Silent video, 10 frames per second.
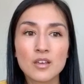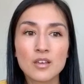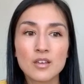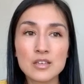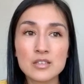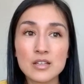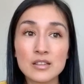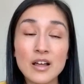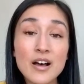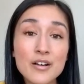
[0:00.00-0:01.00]
Is it
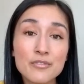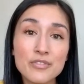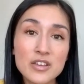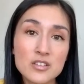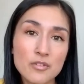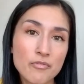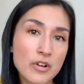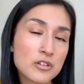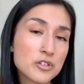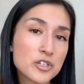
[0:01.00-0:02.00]
love? Is it
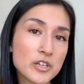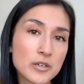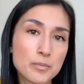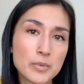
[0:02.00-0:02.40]
friendship?